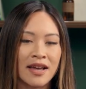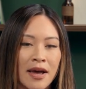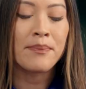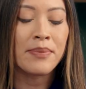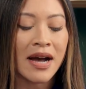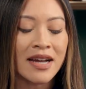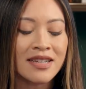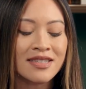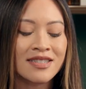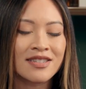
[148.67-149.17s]

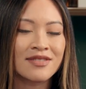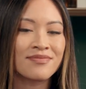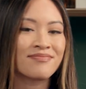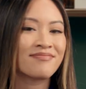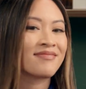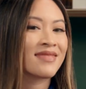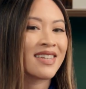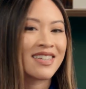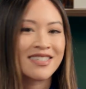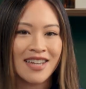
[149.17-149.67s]
But
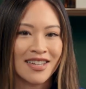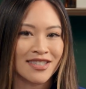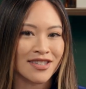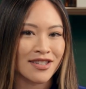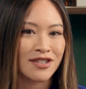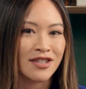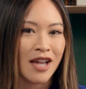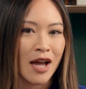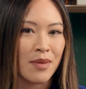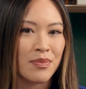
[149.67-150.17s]
it doesn't
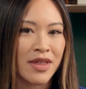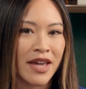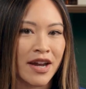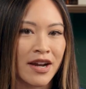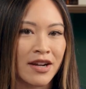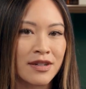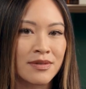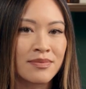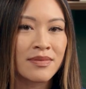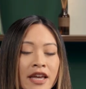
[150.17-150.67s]
stop
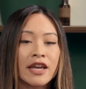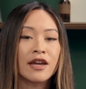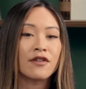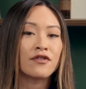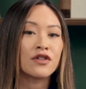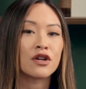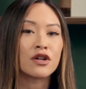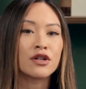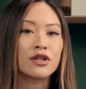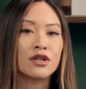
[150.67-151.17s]
there. If
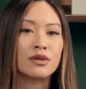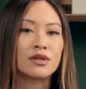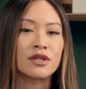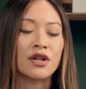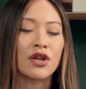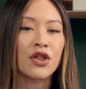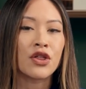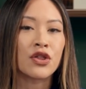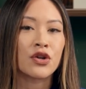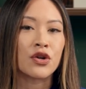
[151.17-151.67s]
you're
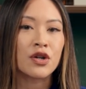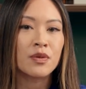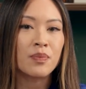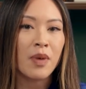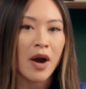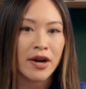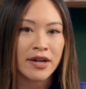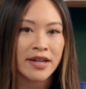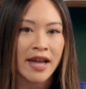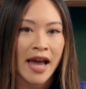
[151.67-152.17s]
using
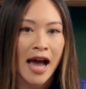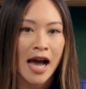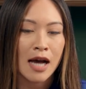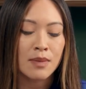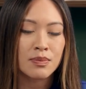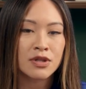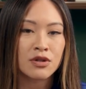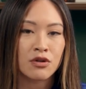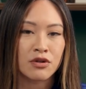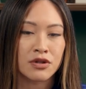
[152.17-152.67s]
third-party
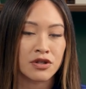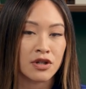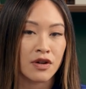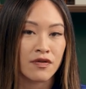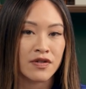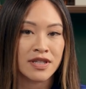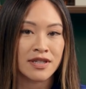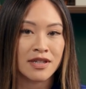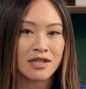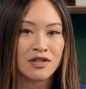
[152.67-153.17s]
apps or
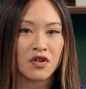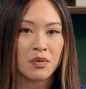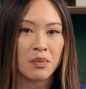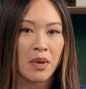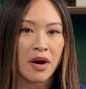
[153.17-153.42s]
services for